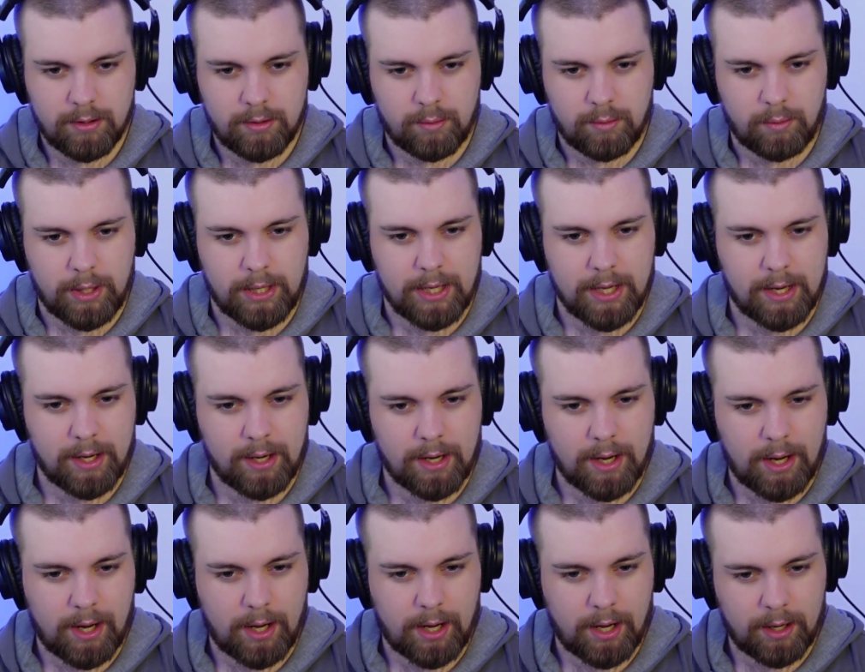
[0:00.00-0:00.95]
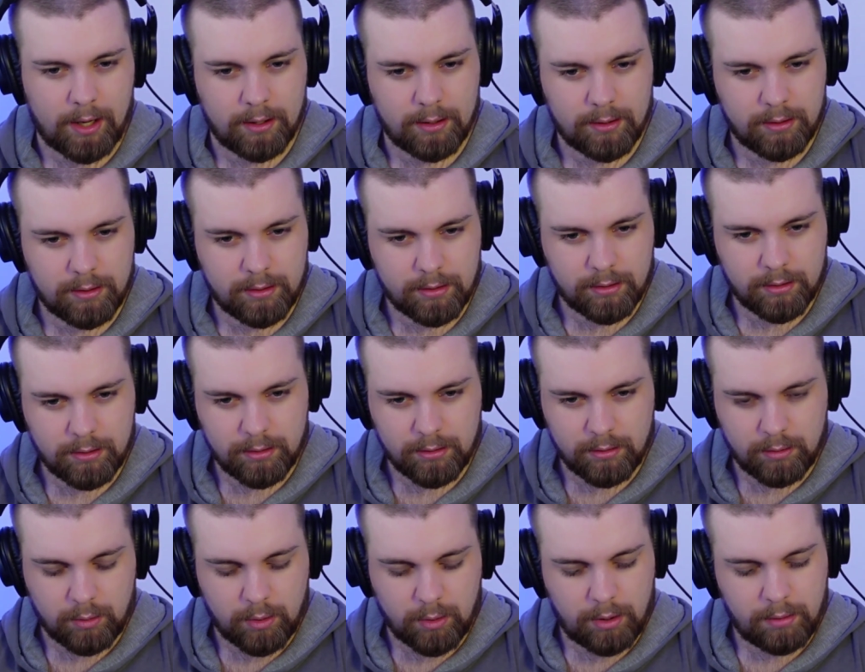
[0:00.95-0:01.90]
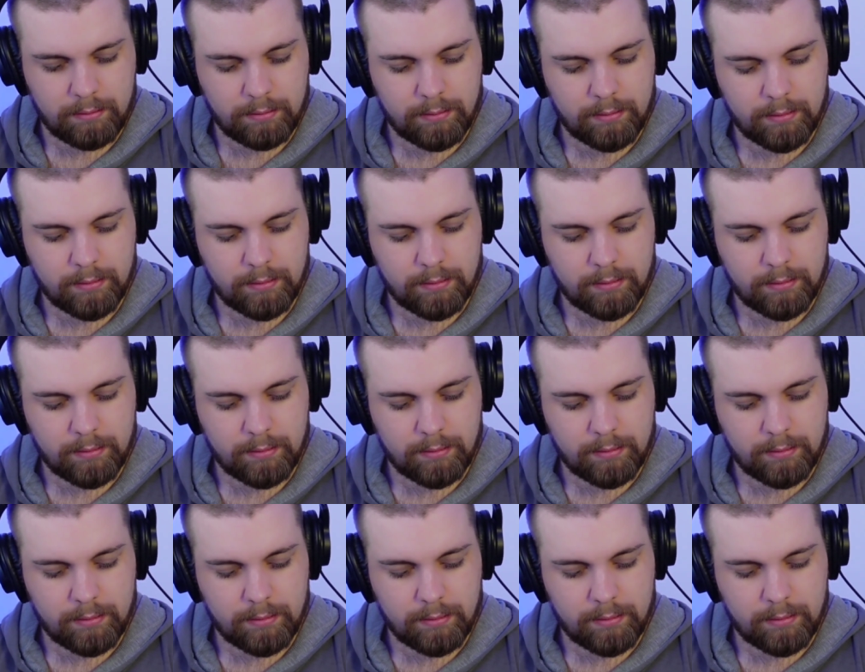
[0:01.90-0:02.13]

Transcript: We get uh, whoop,